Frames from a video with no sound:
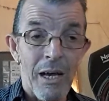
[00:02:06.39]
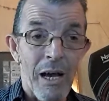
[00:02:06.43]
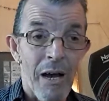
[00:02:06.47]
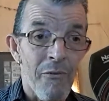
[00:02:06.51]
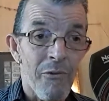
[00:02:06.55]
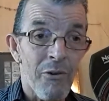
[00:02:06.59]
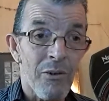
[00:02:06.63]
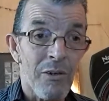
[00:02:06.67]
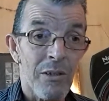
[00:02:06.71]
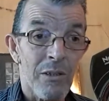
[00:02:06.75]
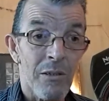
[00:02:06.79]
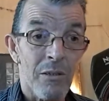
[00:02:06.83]

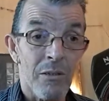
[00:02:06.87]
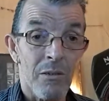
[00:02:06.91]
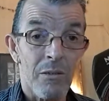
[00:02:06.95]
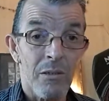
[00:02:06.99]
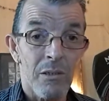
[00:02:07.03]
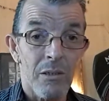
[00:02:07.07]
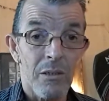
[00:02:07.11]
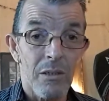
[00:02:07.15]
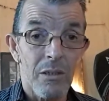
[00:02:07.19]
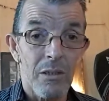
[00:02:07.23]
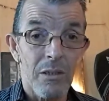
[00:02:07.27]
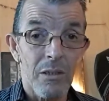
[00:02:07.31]
ever learned
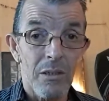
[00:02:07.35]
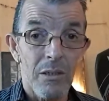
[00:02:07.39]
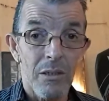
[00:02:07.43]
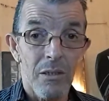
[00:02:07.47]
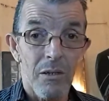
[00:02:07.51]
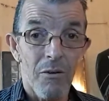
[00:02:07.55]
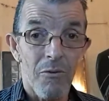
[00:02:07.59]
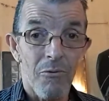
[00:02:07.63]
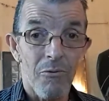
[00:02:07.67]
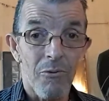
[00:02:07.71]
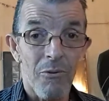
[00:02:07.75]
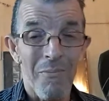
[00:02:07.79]

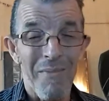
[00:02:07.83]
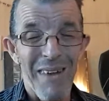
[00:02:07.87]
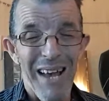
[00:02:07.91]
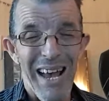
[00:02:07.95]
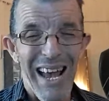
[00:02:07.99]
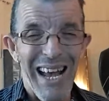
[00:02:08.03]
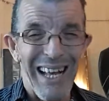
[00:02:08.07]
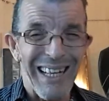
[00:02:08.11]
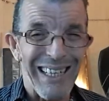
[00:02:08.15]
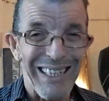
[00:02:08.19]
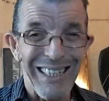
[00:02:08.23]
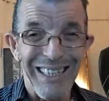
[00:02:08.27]
from
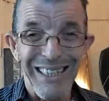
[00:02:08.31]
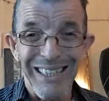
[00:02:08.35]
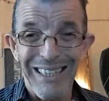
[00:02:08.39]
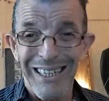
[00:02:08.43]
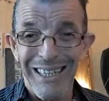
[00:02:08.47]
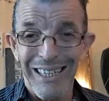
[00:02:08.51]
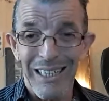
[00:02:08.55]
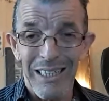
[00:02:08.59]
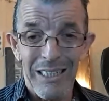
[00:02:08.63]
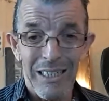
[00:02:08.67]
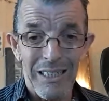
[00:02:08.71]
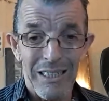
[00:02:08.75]

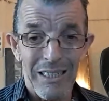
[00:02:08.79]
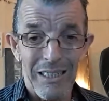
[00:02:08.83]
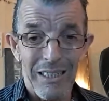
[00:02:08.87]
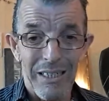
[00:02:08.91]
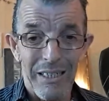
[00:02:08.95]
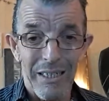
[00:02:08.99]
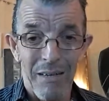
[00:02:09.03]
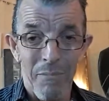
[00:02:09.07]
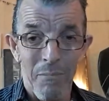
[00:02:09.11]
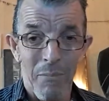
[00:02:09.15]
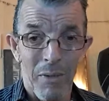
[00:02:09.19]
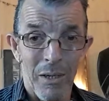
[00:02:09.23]
anything
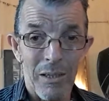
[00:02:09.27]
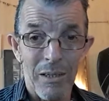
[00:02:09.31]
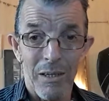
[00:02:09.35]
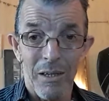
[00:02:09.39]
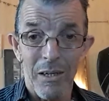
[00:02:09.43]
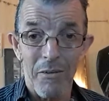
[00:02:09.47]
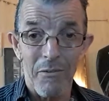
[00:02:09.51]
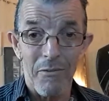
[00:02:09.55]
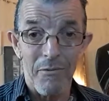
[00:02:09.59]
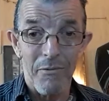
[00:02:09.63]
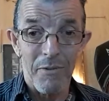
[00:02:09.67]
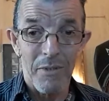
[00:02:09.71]
in my
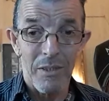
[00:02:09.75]
life.